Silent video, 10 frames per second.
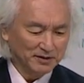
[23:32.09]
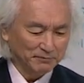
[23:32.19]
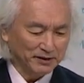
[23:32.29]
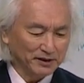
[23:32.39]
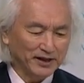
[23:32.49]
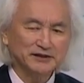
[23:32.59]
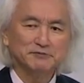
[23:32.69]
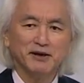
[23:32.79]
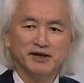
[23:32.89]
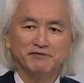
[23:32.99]

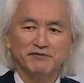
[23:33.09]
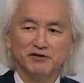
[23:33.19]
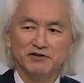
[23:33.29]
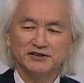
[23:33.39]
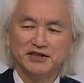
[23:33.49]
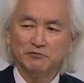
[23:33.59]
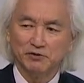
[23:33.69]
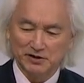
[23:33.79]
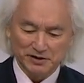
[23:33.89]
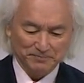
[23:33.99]
Middle-aged men fear the C
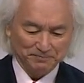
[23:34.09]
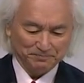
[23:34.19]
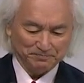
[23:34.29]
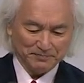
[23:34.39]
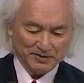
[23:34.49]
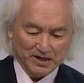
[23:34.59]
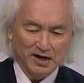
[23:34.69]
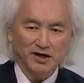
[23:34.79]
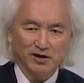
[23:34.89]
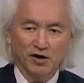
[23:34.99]
word,
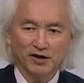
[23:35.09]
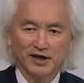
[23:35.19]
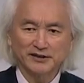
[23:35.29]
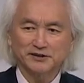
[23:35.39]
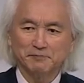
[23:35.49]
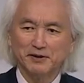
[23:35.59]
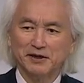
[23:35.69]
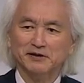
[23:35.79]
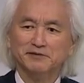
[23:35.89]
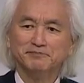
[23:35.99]

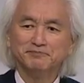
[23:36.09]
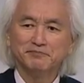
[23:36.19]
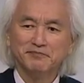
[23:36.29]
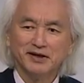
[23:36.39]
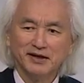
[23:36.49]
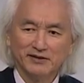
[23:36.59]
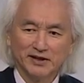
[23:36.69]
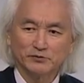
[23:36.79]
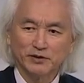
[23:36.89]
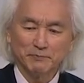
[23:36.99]
colonoscopy.
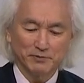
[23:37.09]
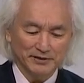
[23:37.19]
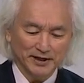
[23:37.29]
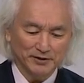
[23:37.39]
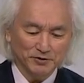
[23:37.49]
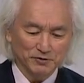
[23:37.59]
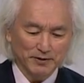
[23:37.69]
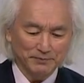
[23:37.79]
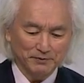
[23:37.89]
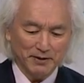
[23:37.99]
That's when they put that tube
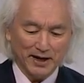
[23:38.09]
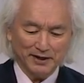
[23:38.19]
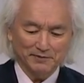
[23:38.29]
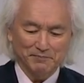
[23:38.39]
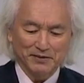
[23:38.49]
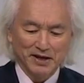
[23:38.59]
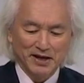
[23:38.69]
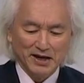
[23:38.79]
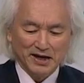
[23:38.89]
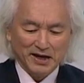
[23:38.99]
up your back.
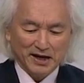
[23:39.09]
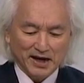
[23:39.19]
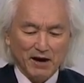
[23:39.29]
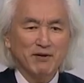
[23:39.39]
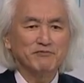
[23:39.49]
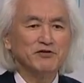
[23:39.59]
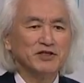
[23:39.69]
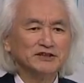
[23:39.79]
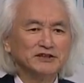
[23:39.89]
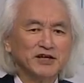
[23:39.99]
However,
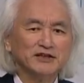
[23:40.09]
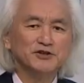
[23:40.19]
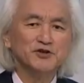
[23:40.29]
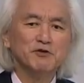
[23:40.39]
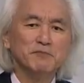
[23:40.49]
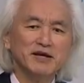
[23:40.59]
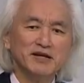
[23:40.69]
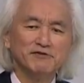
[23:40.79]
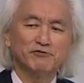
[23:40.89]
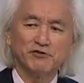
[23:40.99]
this gives new
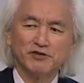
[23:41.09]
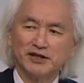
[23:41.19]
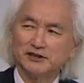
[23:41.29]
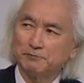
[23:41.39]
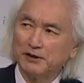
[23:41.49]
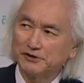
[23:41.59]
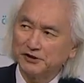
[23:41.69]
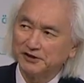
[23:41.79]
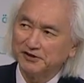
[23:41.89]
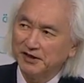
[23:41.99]
meaning for the
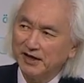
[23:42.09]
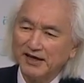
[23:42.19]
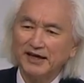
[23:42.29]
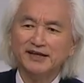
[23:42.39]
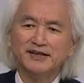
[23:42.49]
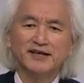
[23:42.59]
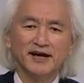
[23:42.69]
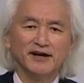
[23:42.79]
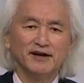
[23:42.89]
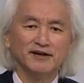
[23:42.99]
expression
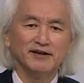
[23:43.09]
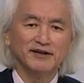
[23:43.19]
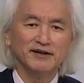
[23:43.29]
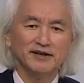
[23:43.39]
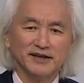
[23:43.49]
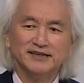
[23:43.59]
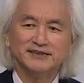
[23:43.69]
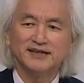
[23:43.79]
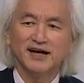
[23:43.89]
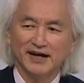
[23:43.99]
intel
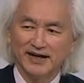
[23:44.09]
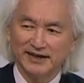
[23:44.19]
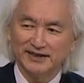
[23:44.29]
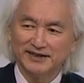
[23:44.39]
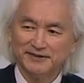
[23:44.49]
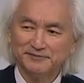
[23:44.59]
inside.